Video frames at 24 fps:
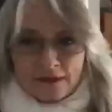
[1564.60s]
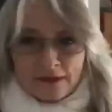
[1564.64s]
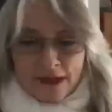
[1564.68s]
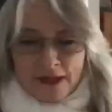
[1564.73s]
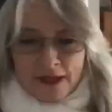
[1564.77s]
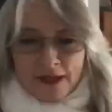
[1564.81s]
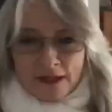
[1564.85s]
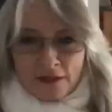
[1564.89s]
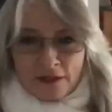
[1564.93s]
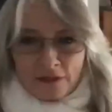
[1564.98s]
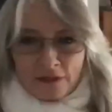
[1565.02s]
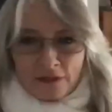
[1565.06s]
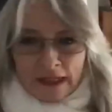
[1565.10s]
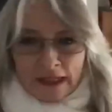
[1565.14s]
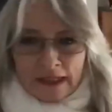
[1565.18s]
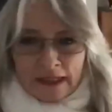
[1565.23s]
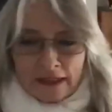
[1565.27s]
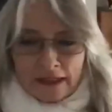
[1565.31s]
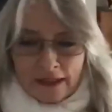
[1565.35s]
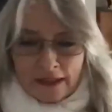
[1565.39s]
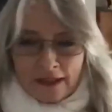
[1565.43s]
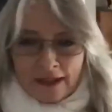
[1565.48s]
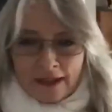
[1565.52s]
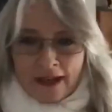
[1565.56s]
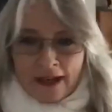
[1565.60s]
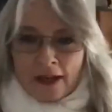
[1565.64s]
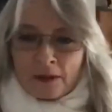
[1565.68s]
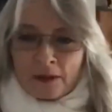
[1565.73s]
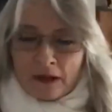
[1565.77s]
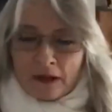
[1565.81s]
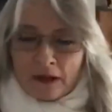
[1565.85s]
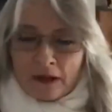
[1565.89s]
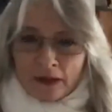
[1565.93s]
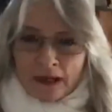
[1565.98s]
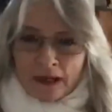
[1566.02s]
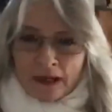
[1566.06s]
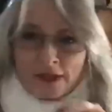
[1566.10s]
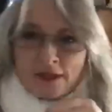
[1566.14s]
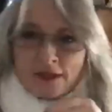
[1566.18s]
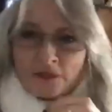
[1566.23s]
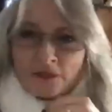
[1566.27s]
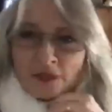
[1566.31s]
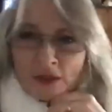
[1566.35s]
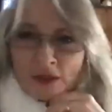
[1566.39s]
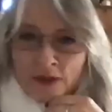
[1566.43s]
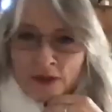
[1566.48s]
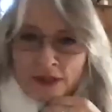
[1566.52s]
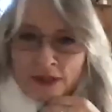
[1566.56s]
That's lovely. I
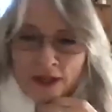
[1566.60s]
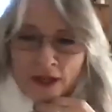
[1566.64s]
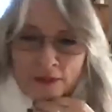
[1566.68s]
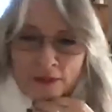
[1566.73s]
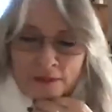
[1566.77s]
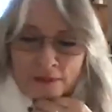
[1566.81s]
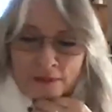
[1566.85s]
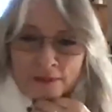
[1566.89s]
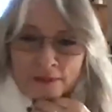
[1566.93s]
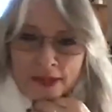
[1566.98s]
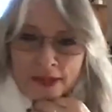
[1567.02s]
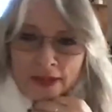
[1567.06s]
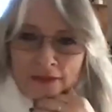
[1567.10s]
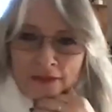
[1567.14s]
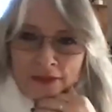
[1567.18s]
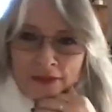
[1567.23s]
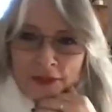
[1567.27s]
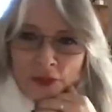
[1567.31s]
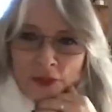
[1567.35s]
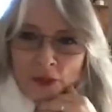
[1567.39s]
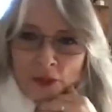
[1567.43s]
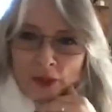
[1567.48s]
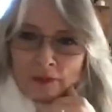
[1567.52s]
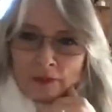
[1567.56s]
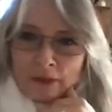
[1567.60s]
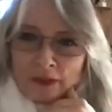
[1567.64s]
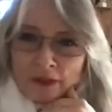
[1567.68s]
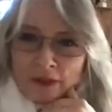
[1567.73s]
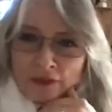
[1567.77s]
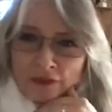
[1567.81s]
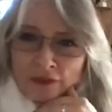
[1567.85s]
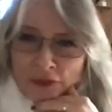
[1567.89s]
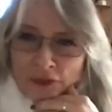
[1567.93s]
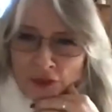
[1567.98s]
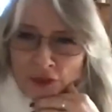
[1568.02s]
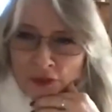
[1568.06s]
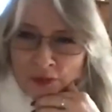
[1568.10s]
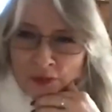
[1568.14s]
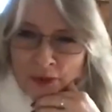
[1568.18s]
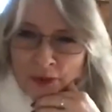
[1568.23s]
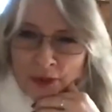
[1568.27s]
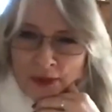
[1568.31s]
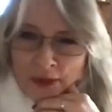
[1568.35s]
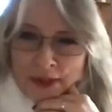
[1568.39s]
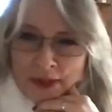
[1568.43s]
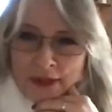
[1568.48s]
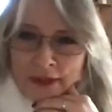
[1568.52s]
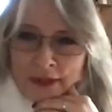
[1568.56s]
interviewed David Acoyman of Nook
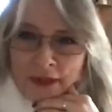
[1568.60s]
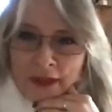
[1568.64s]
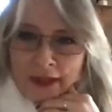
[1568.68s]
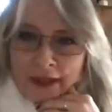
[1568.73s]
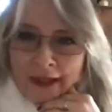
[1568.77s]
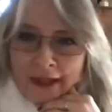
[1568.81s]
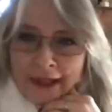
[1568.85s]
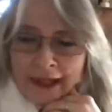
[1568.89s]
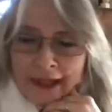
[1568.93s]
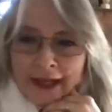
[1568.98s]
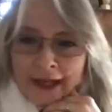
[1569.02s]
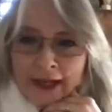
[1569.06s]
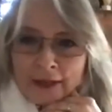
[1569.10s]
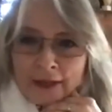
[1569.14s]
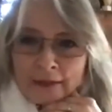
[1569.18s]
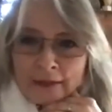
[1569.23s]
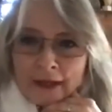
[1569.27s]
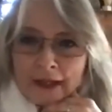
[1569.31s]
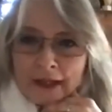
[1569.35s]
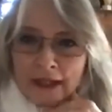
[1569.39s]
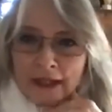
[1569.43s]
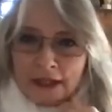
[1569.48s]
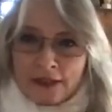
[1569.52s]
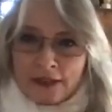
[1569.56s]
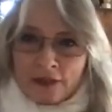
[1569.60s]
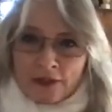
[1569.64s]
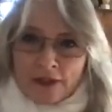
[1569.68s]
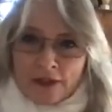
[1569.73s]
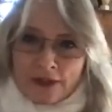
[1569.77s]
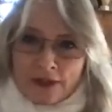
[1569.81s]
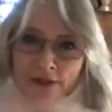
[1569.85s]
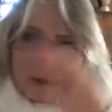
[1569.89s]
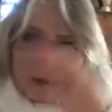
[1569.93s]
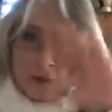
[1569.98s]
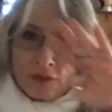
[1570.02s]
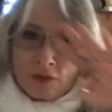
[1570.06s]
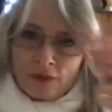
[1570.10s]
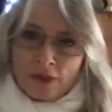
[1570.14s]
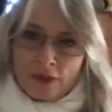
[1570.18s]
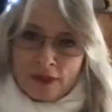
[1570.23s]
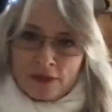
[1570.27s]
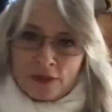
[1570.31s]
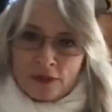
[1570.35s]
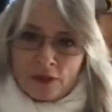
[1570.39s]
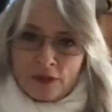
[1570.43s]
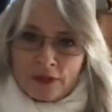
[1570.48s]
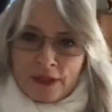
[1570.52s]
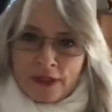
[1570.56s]
Pods, and he's got these
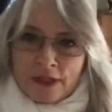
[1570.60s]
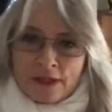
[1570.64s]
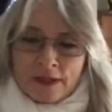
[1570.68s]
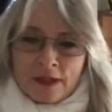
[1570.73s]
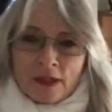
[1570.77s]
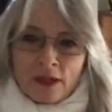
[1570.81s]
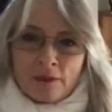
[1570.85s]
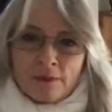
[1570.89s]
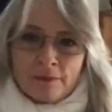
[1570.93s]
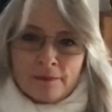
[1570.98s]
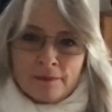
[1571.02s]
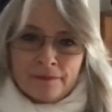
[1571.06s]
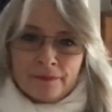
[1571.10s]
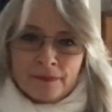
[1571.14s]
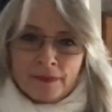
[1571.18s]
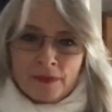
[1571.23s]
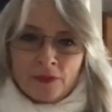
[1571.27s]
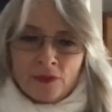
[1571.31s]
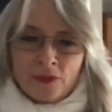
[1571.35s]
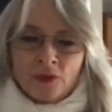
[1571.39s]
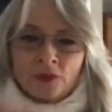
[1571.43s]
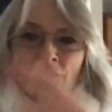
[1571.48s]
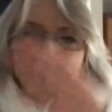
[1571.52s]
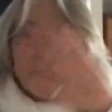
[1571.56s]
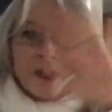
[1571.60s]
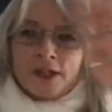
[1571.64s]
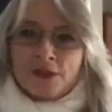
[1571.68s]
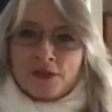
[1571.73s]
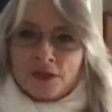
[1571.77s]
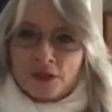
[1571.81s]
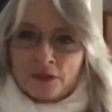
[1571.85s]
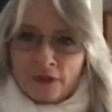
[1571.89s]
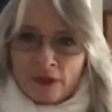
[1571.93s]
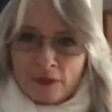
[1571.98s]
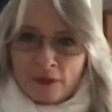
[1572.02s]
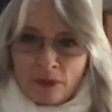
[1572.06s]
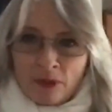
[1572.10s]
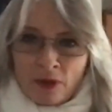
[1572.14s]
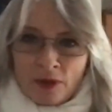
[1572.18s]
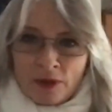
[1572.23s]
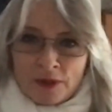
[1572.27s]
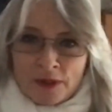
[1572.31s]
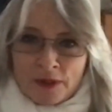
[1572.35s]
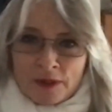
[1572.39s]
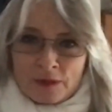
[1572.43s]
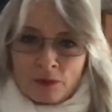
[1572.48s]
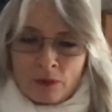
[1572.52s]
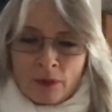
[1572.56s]
sort of sensory
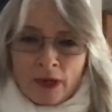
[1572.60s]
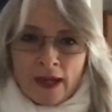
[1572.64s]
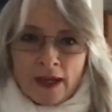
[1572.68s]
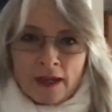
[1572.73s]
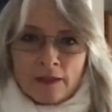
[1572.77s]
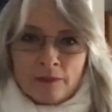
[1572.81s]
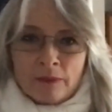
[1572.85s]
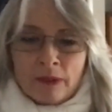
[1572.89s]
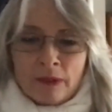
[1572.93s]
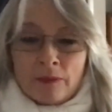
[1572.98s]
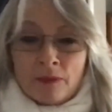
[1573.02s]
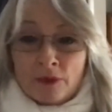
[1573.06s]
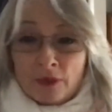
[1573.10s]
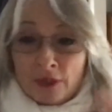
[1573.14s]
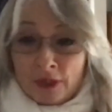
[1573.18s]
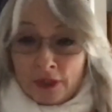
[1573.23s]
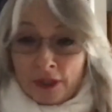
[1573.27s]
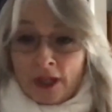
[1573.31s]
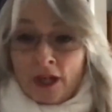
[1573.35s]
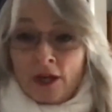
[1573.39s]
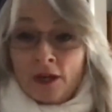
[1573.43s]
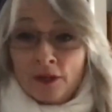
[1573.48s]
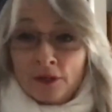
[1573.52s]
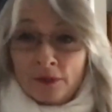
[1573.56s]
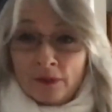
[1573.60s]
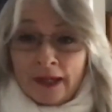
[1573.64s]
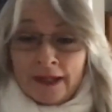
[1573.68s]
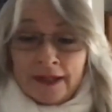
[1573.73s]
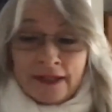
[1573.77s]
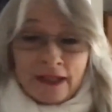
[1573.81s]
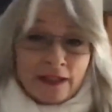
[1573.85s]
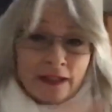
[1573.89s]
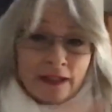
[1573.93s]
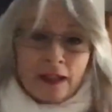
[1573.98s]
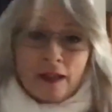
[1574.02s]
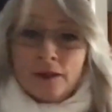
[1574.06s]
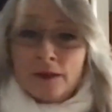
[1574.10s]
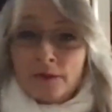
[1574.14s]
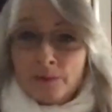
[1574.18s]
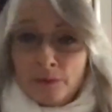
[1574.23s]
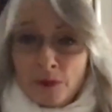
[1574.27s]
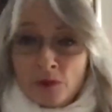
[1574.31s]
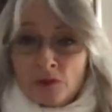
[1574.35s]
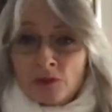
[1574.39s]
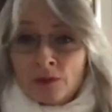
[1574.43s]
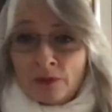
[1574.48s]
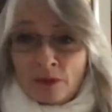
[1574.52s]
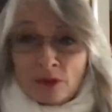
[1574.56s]
pods where people can go, and they're
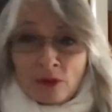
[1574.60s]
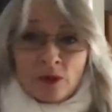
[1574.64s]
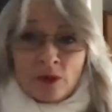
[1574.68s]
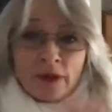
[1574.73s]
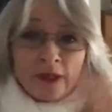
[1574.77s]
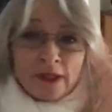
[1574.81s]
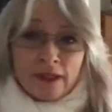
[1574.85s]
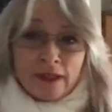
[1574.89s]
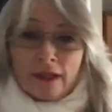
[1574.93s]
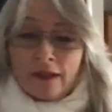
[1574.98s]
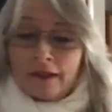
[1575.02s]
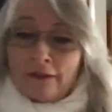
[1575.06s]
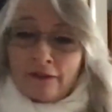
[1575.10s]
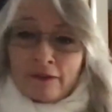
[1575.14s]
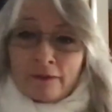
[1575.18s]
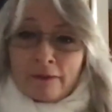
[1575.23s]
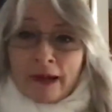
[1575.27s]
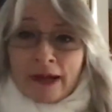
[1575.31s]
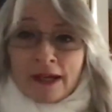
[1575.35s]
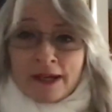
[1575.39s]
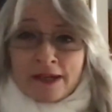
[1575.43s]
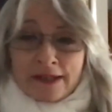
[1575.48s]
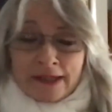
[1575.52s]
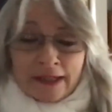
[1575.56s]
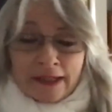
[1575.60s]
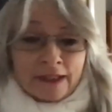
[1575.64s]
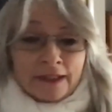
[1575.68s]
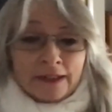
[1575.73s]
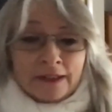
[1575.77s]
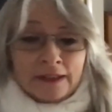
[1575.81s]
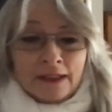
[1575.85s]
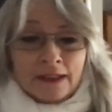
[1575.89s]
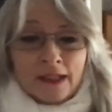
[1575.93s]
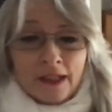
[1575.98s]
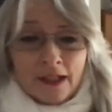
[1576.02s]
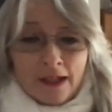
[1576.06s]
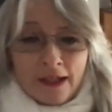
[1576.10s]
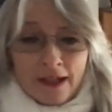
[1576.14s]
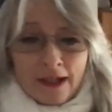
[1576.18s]
movable and they're amazing. And